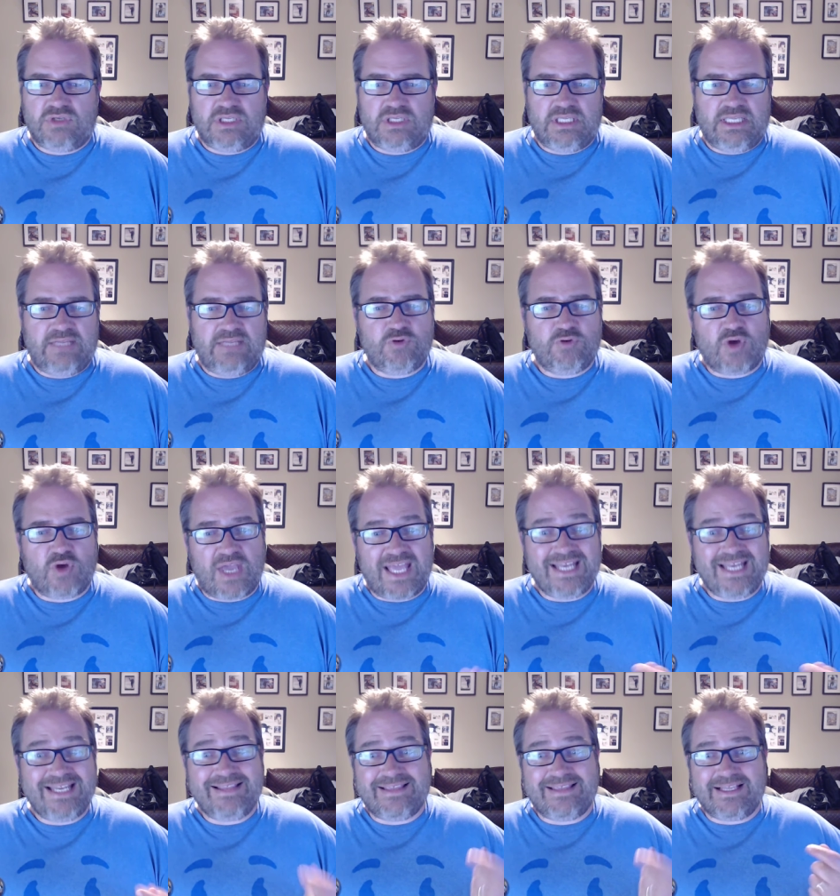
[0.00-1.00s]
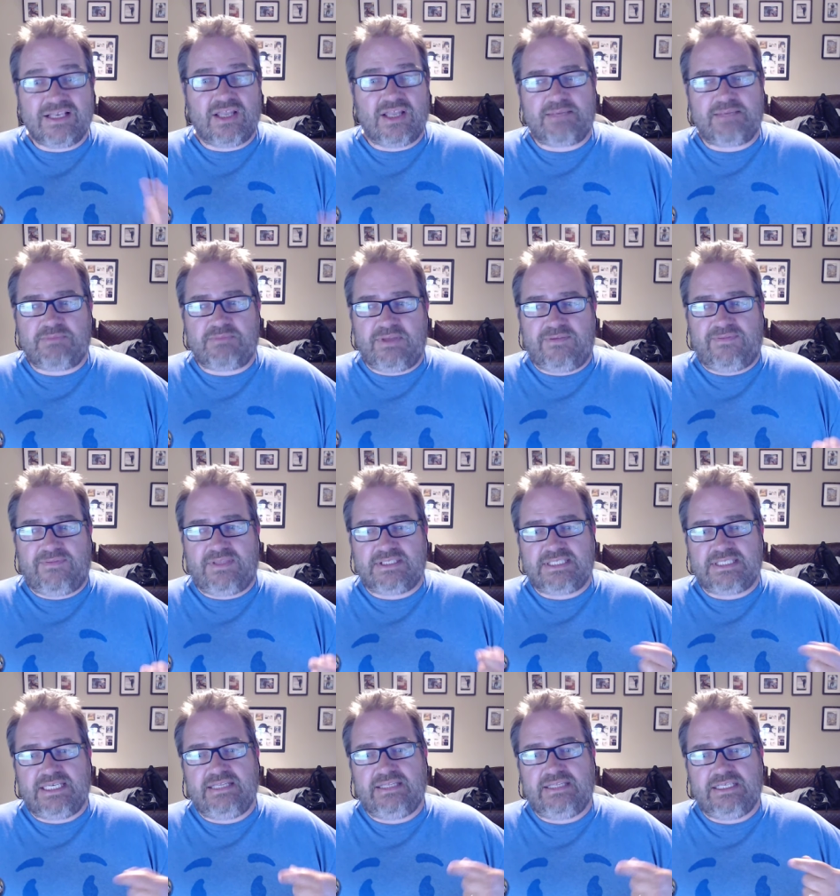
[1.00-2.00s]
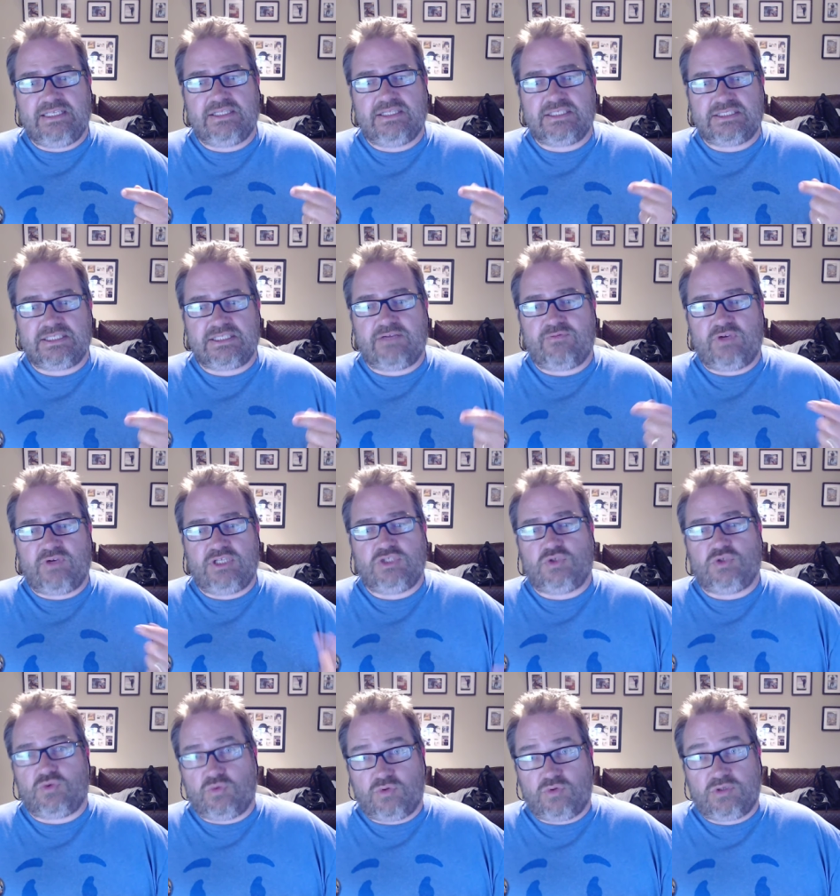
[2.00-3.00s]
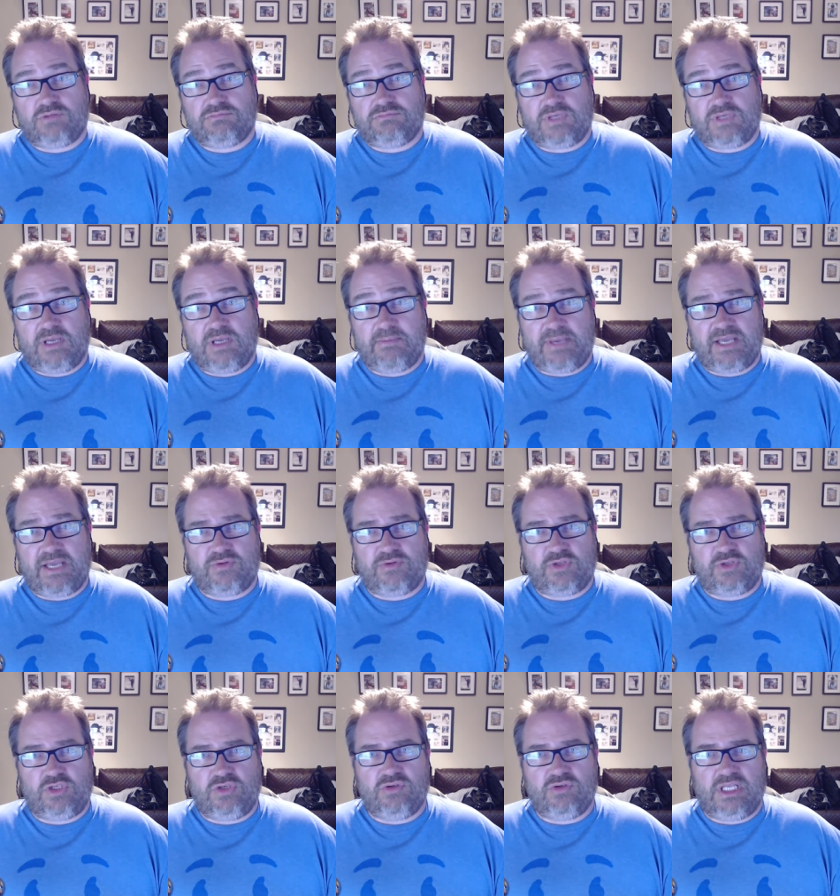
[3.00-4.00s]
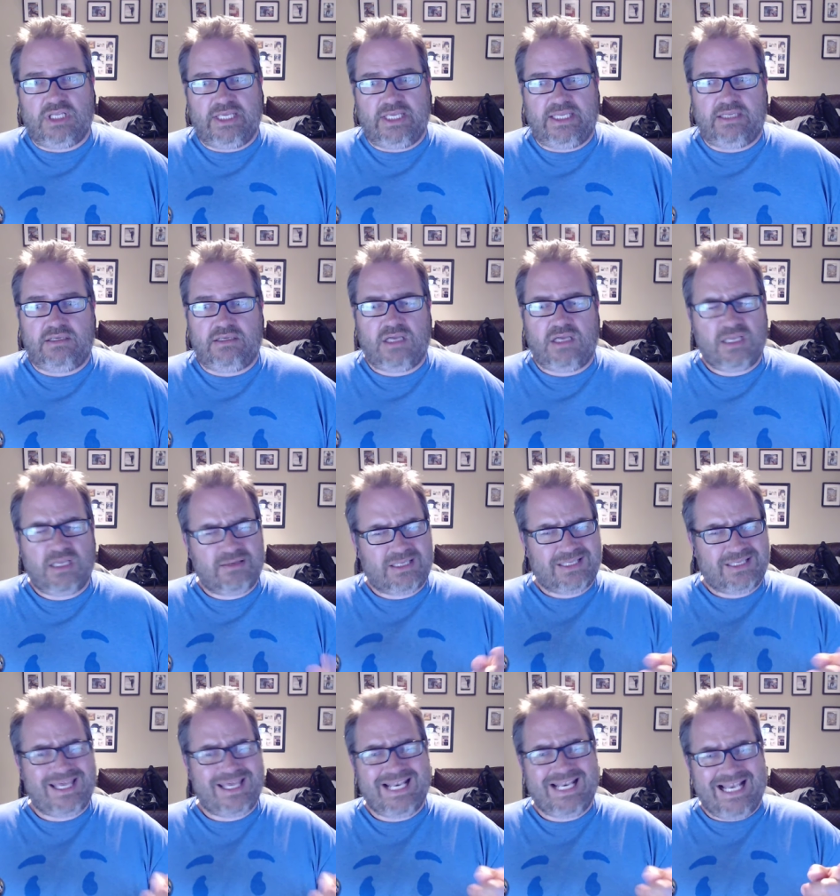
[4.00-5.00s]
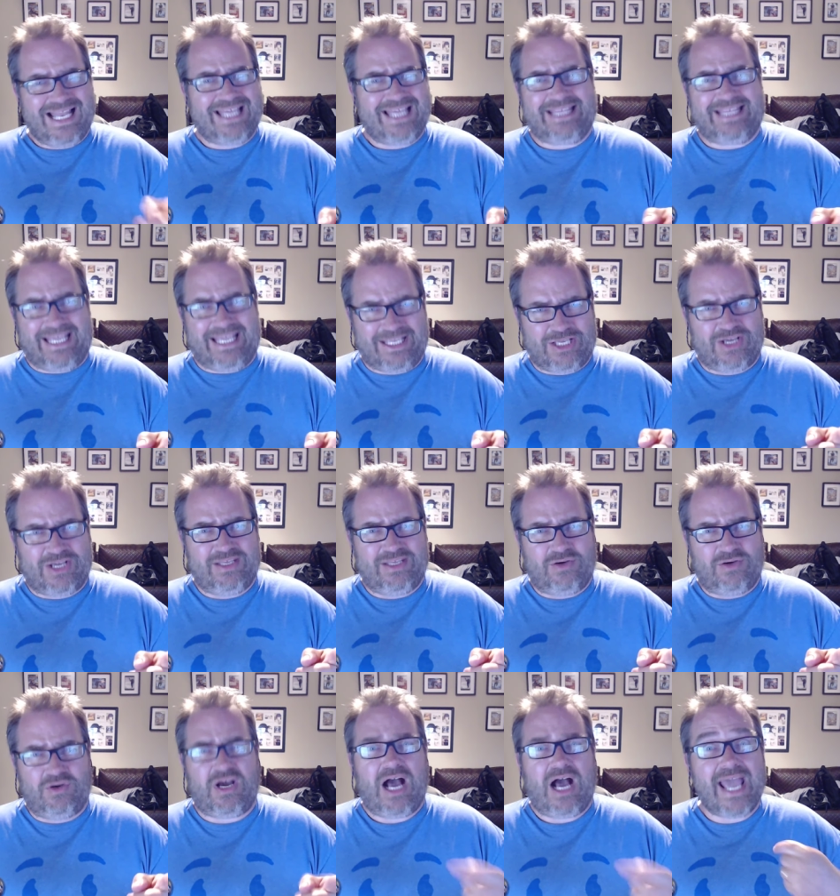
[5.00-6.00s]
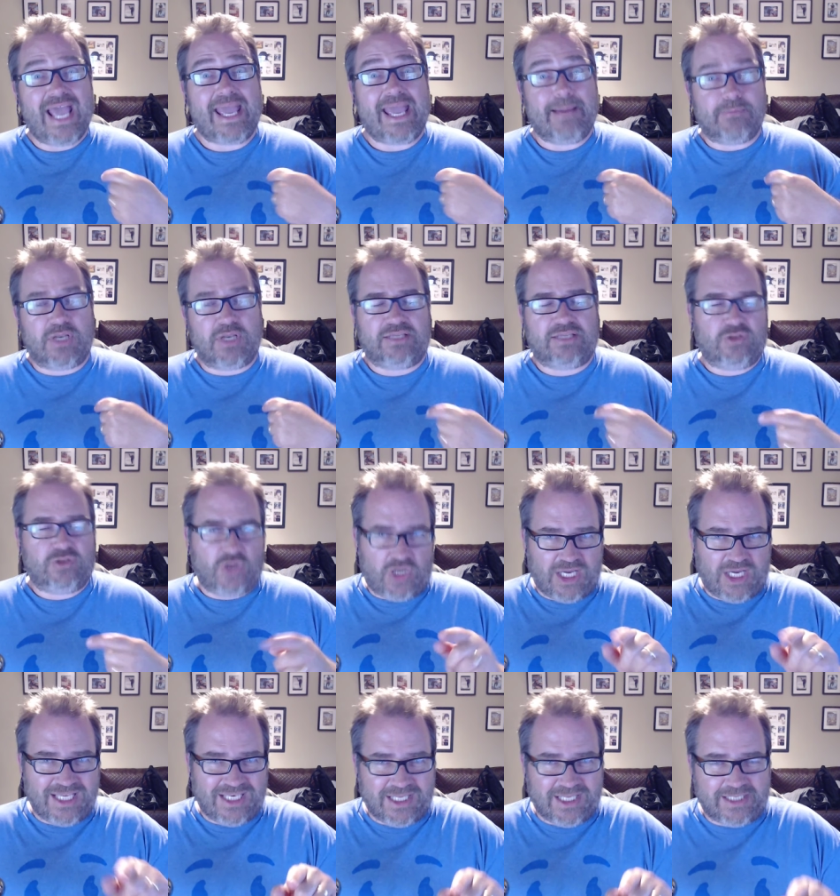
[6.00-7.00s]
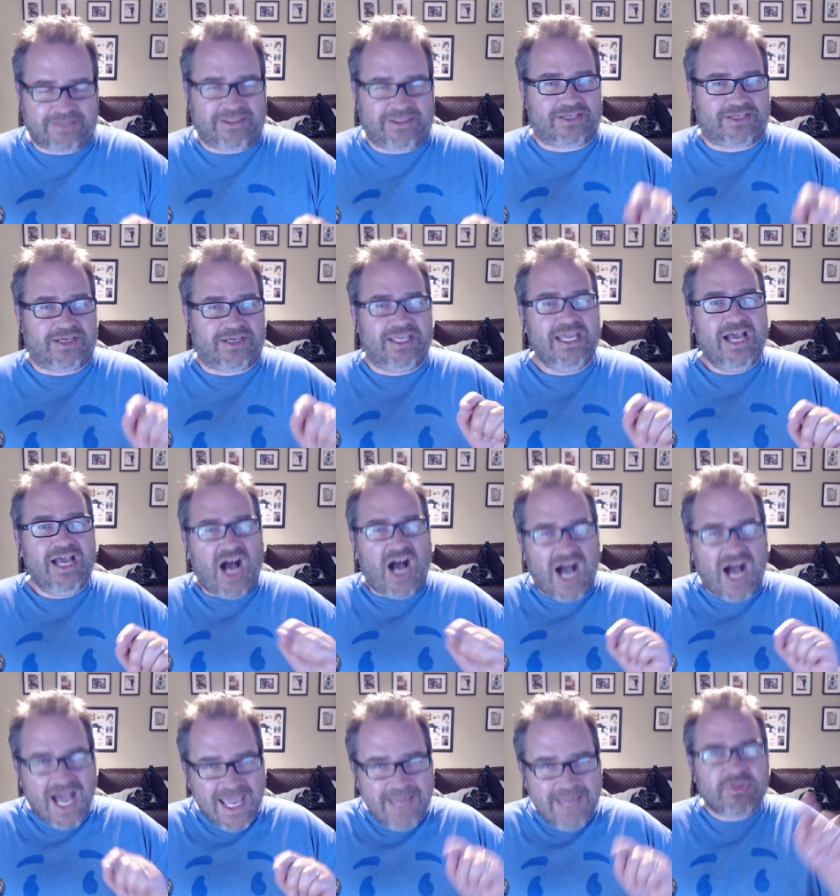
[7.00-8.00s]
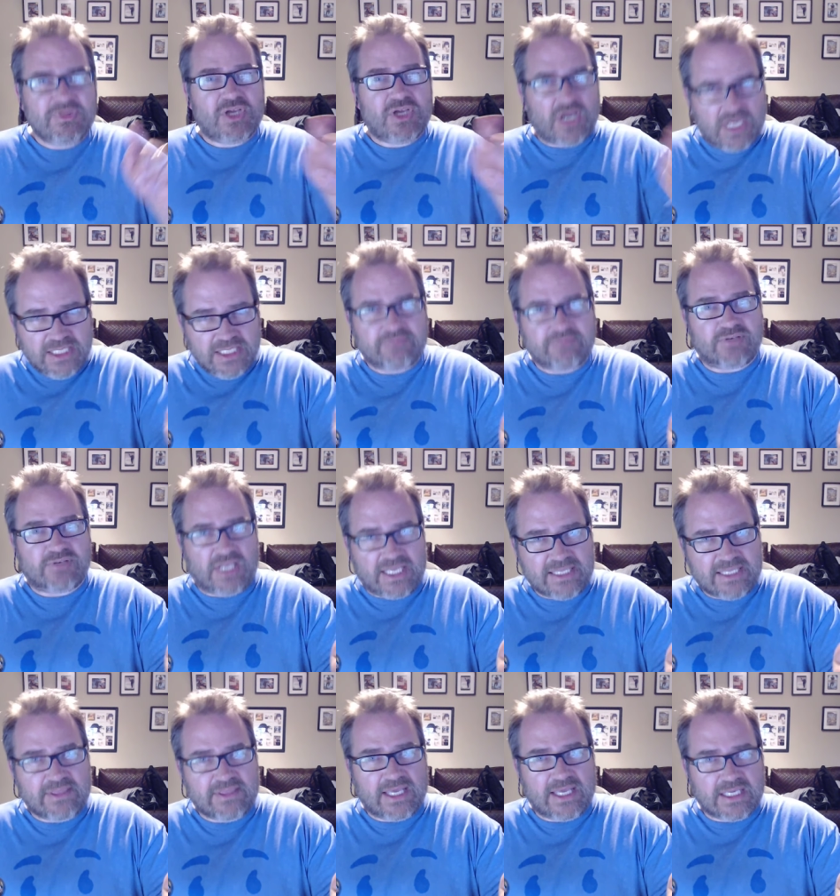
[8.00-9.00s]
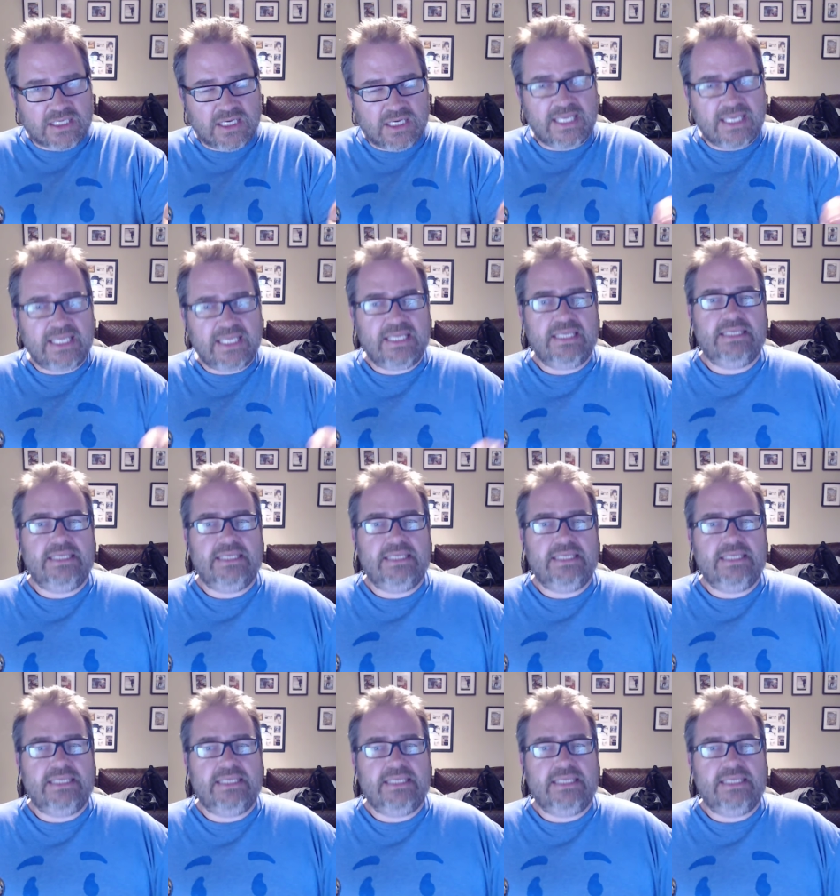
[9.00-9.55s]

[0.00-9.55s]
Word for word: if you're anything like me, if there's anything in the stuff I talk about that you're like, I kind of like that guy, or I am like, not I like that guy, I'm kind of like that guy.